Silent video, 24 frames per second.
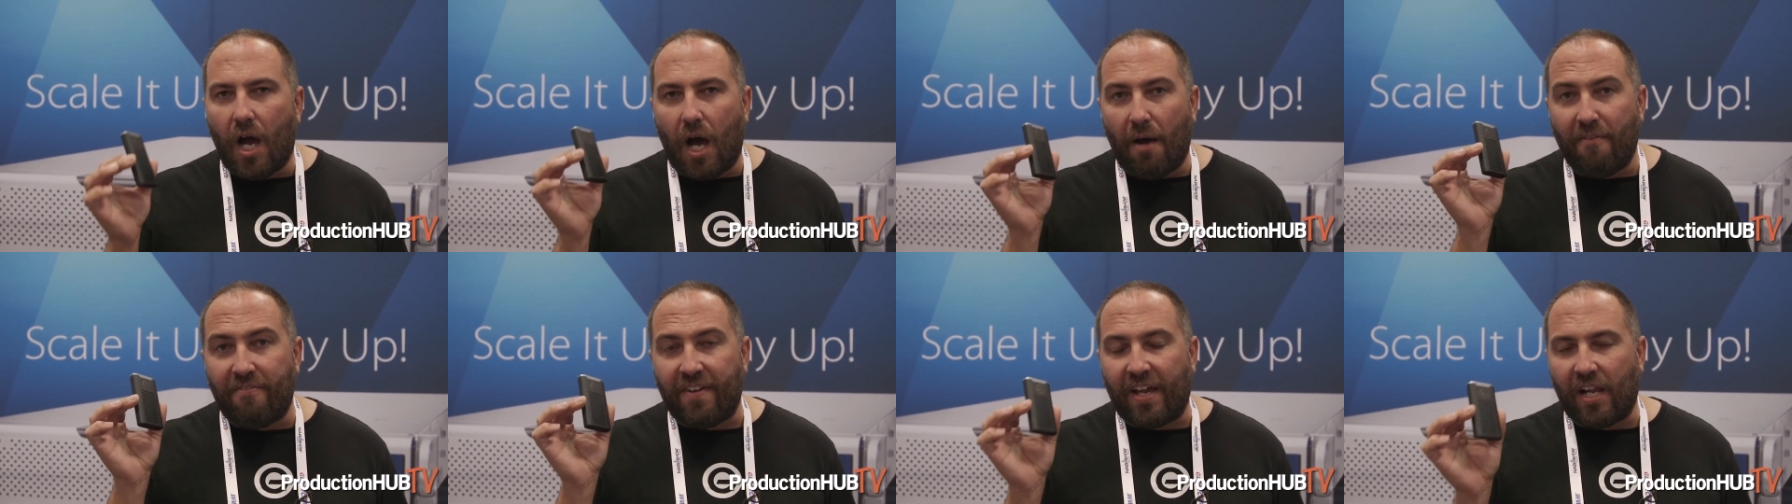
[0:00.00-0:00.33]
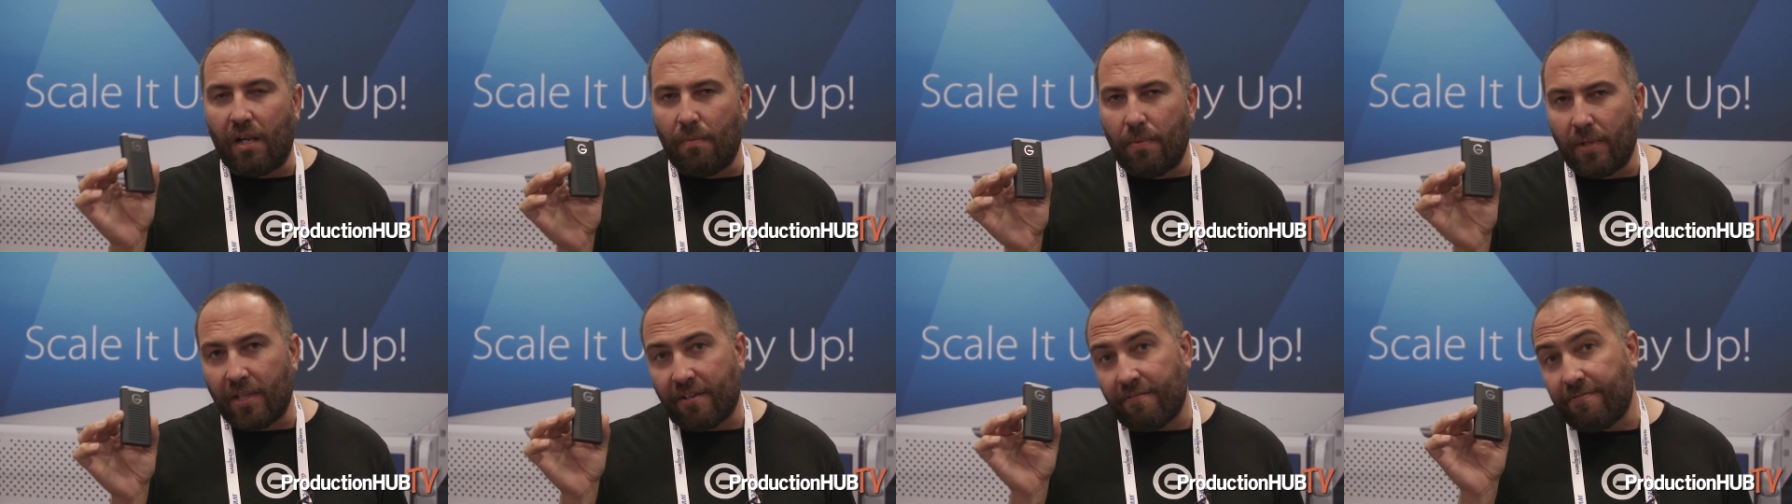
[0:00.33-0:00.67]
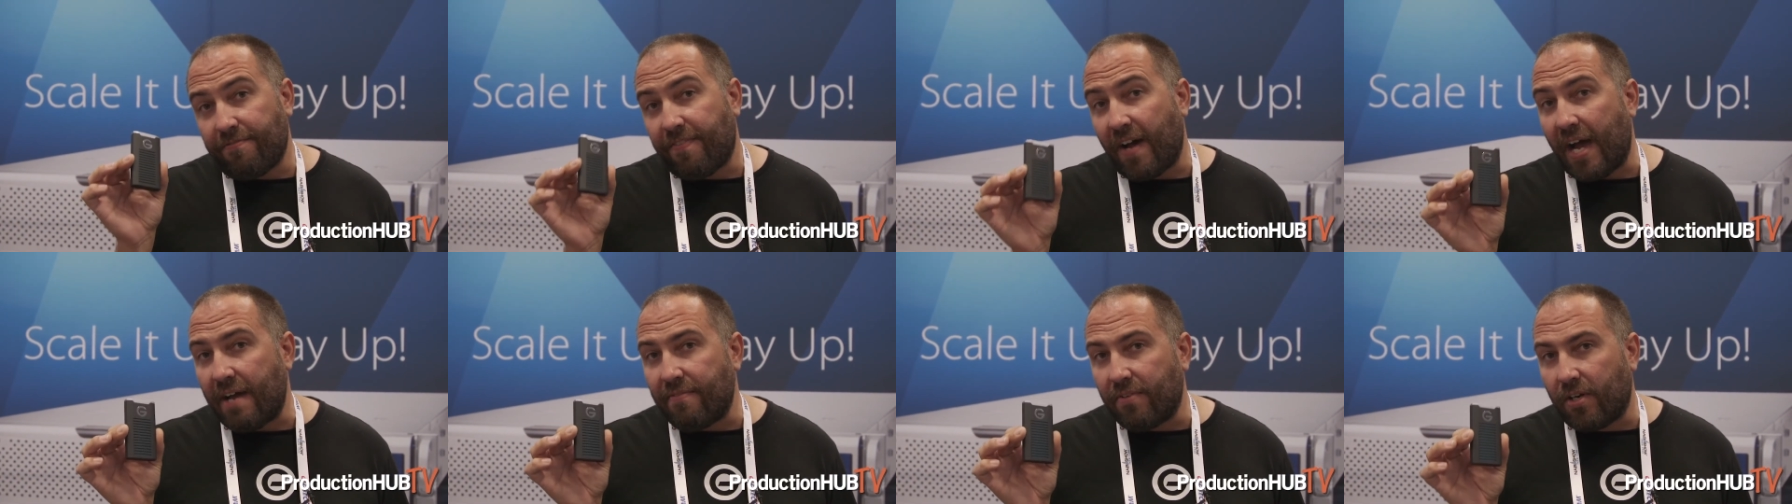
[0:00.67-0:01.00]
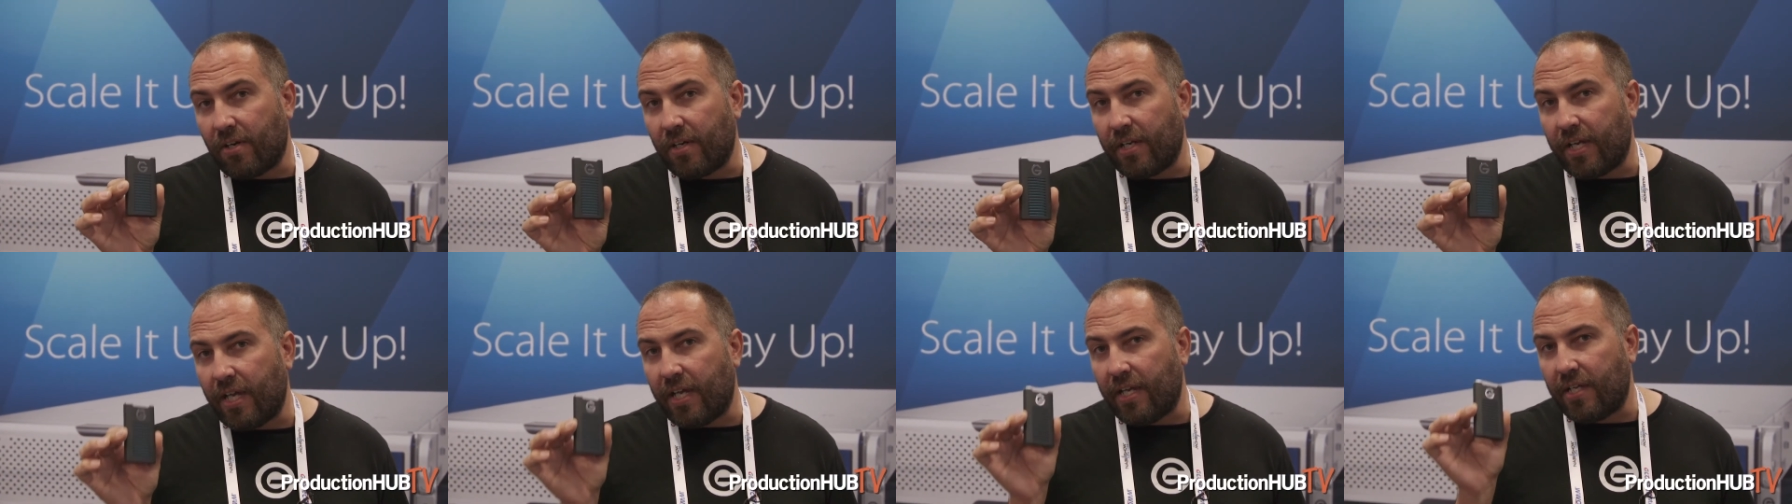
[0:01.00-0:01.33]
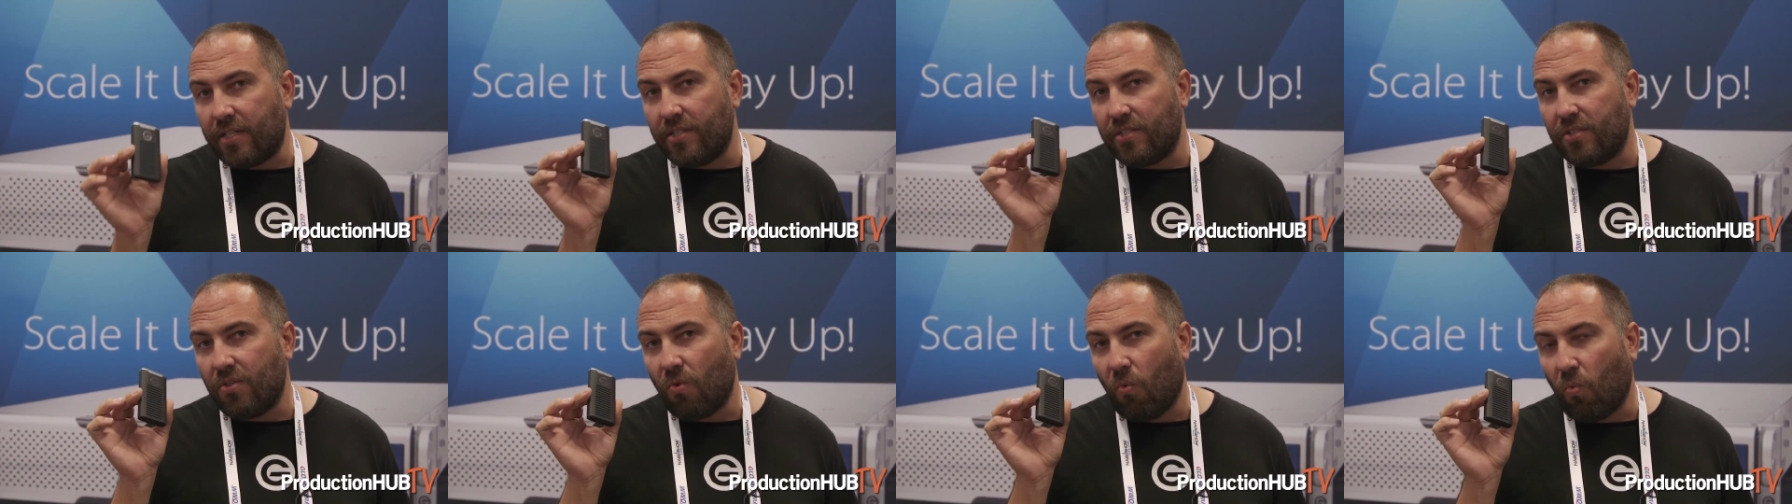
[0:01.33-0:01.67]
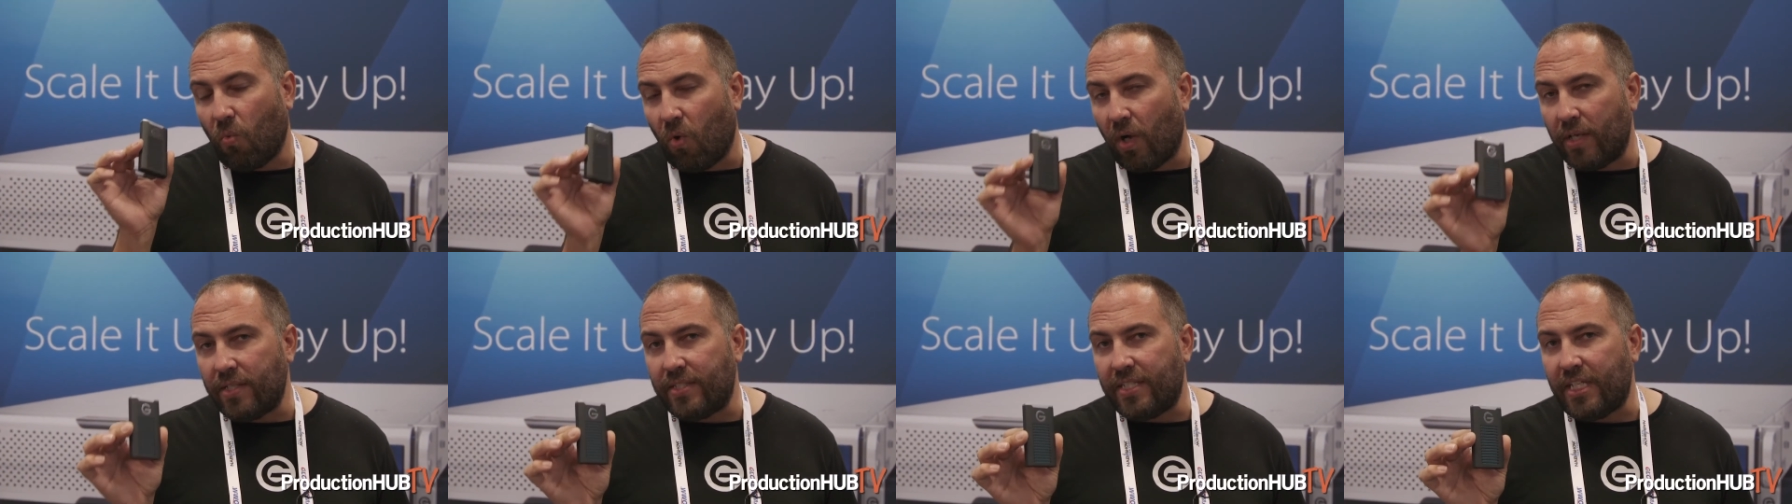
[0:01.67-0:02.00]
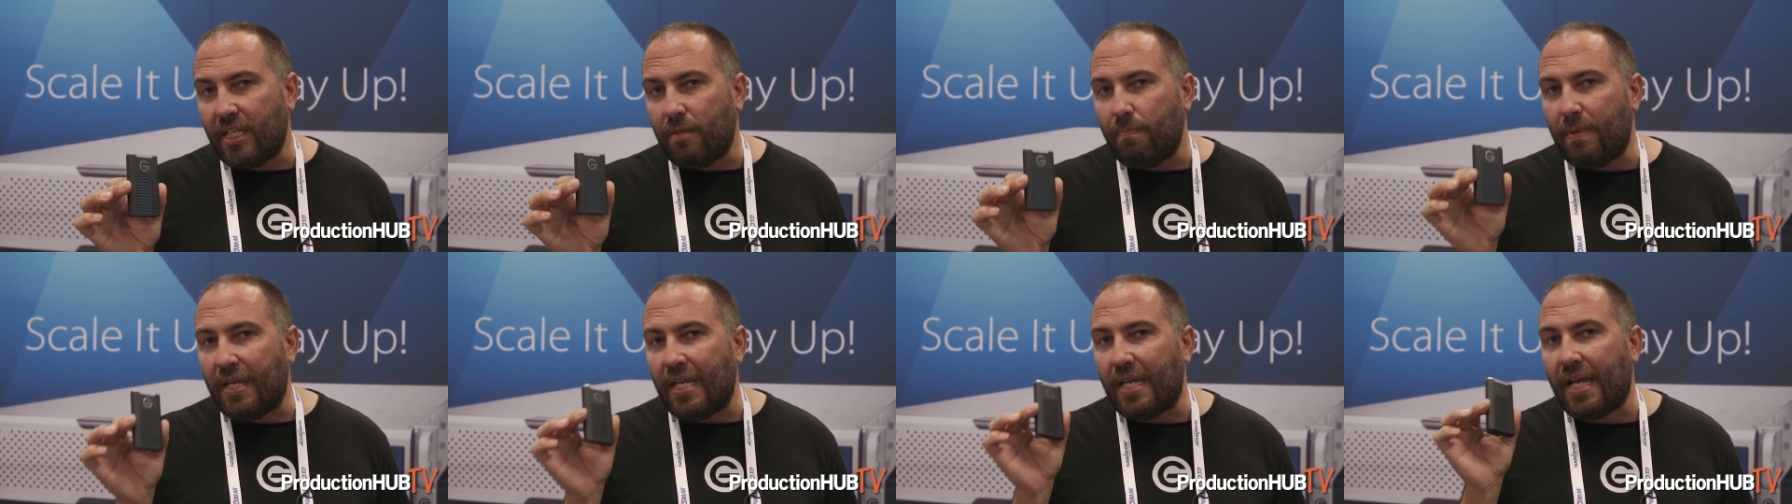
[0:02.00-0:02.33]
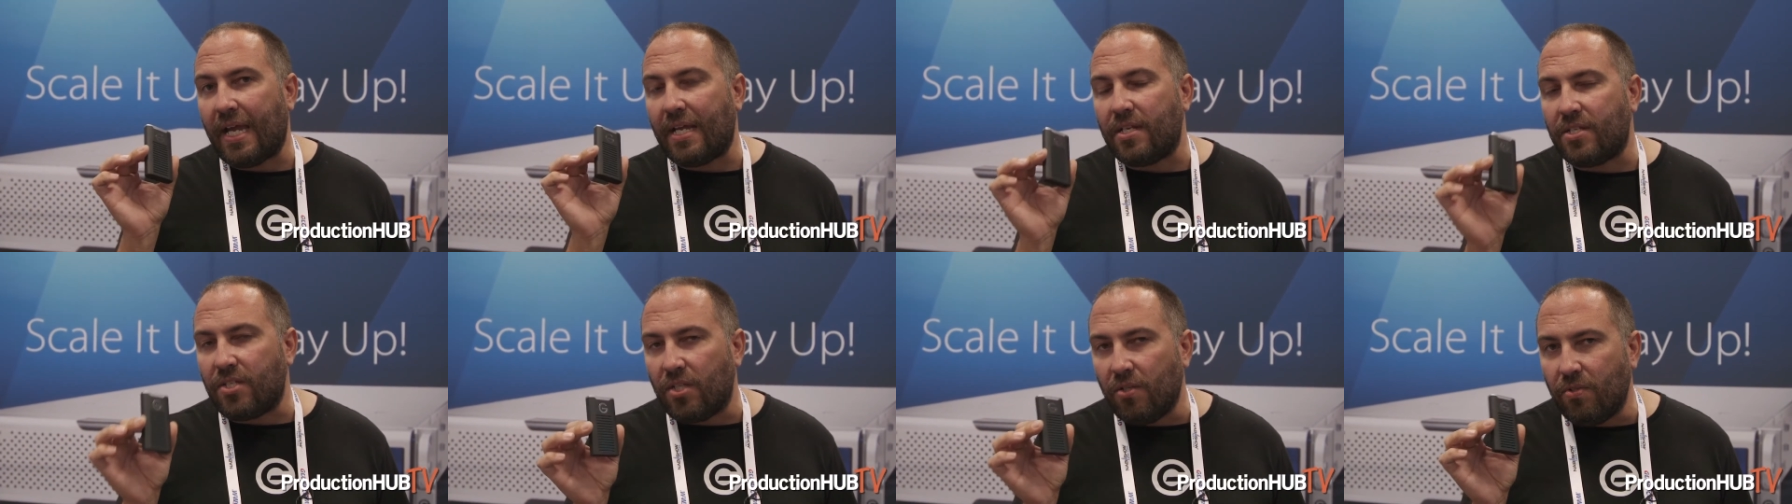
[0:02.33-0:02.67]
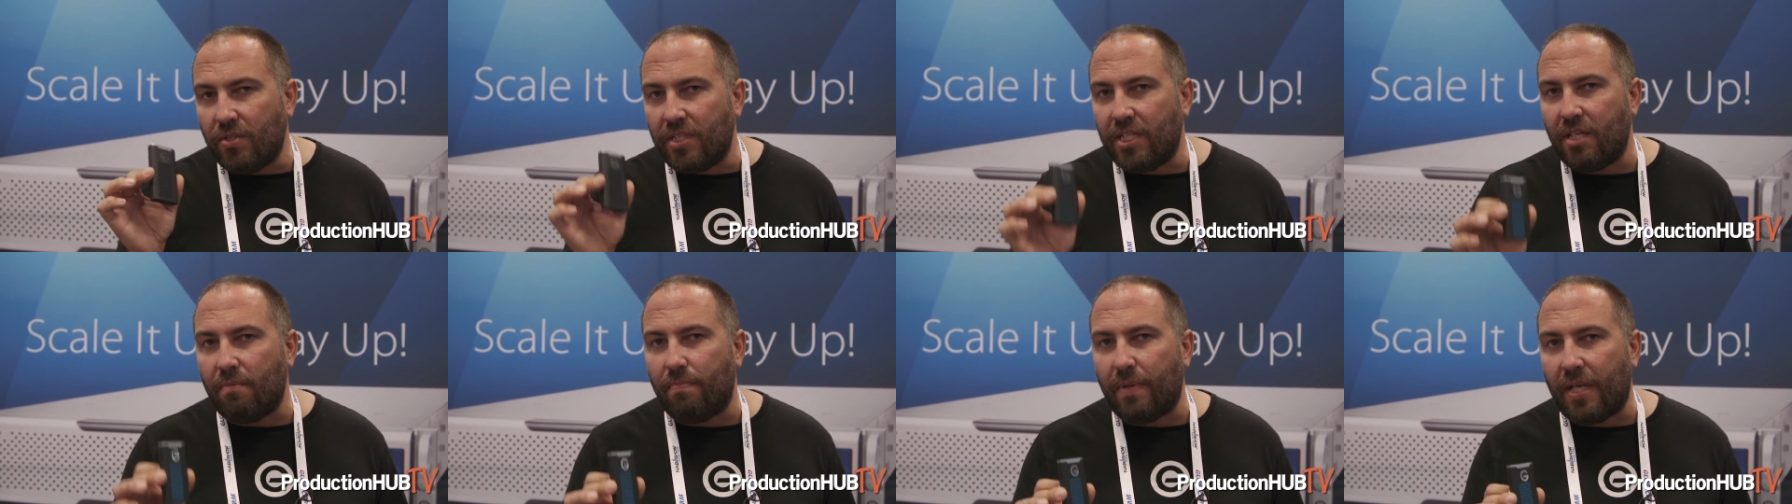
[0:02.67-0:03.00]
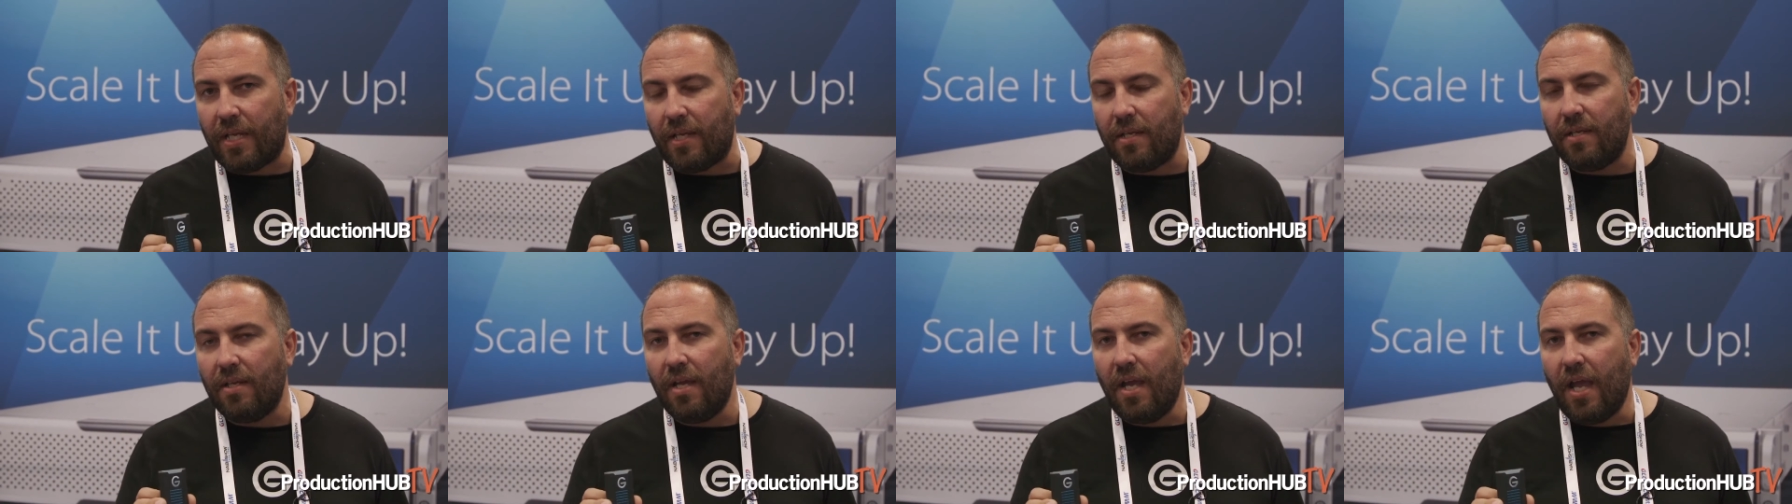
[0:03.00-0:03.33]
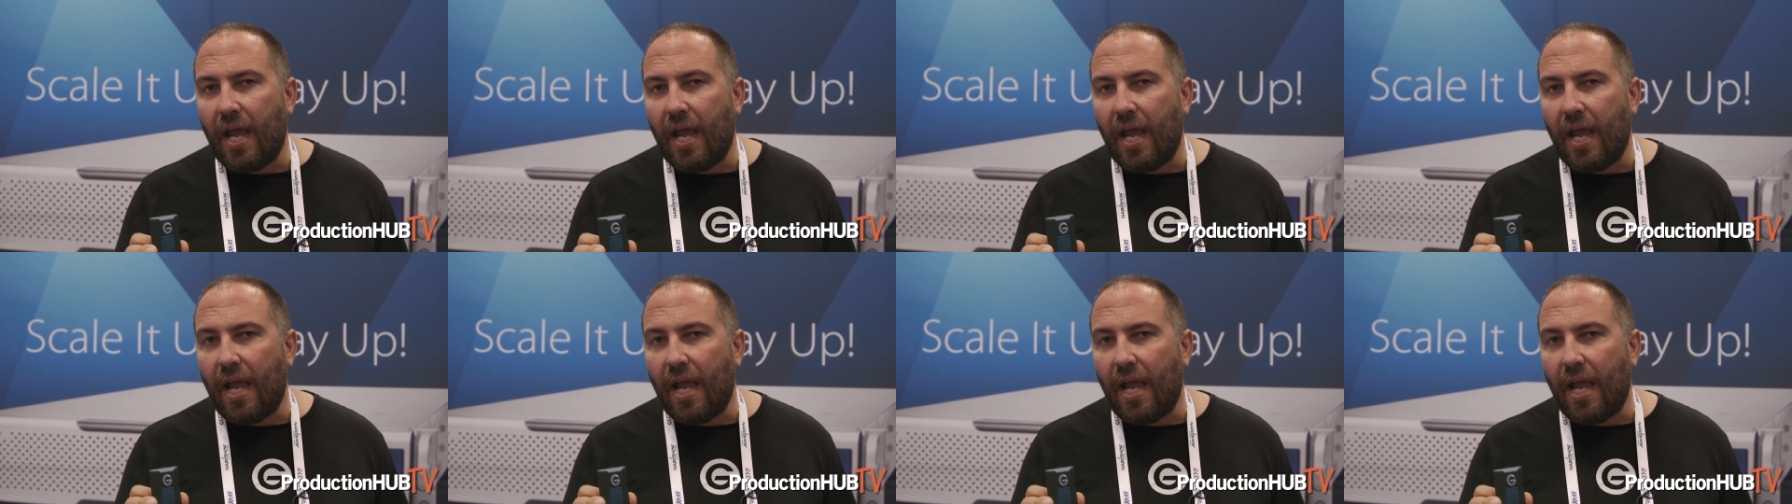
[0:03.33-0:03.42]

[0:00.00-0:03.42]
available in five hundred gigs, one T B and two T B